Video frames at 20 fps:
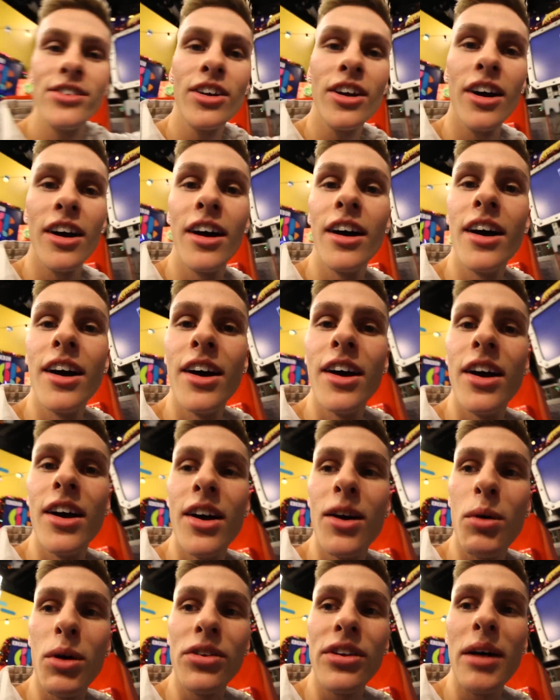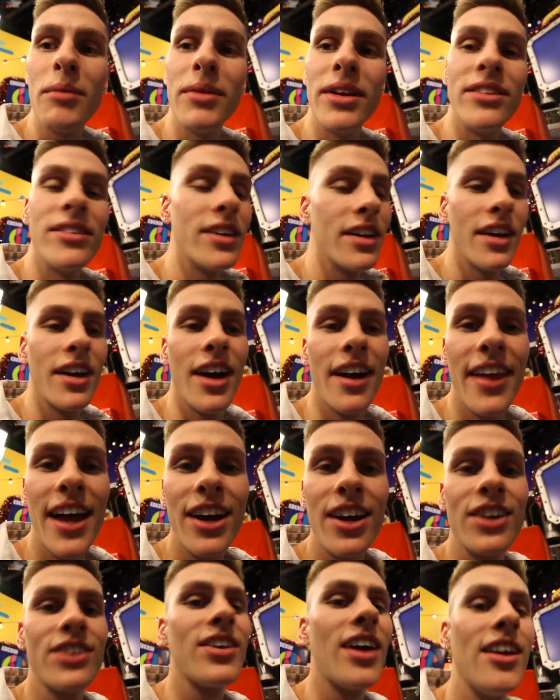Joe, what's happening? And they're
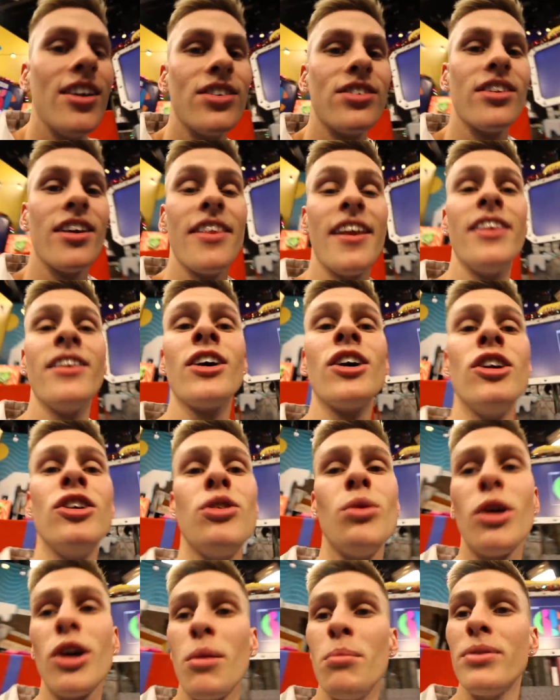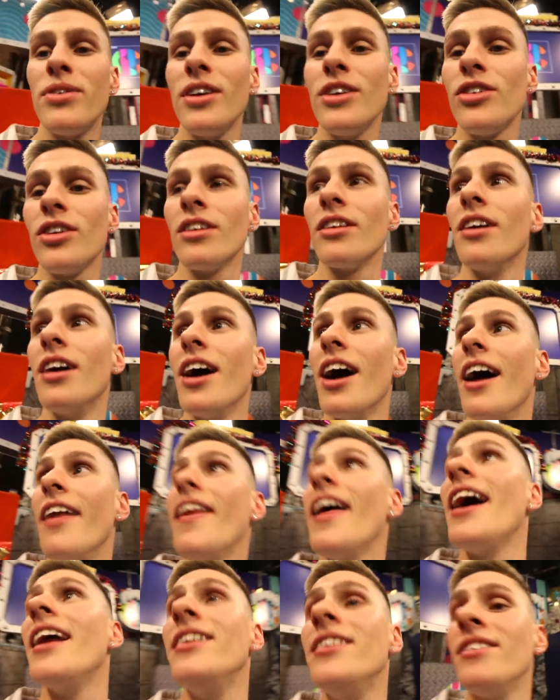going to tell us. And then they're going to do a competition. And
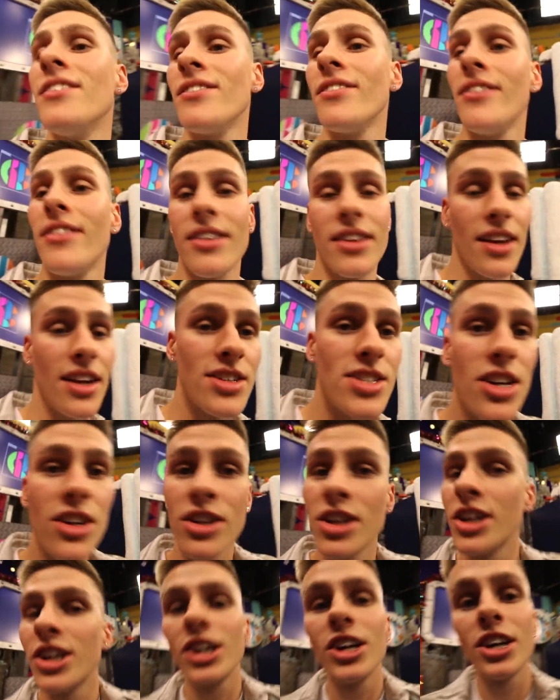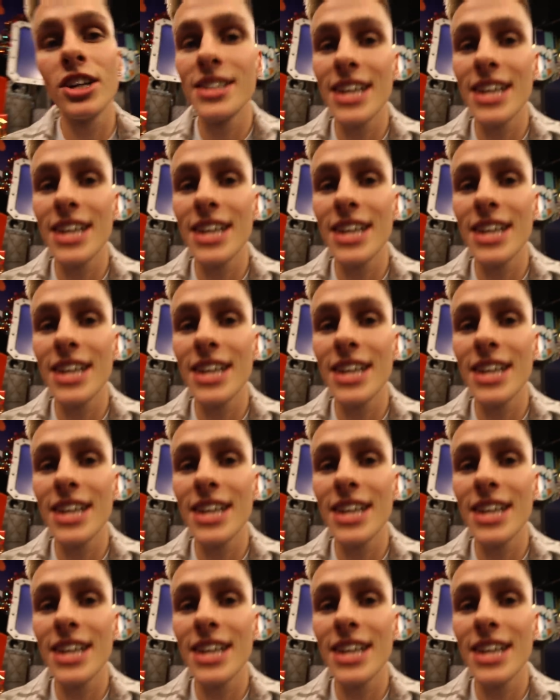then it's all going to go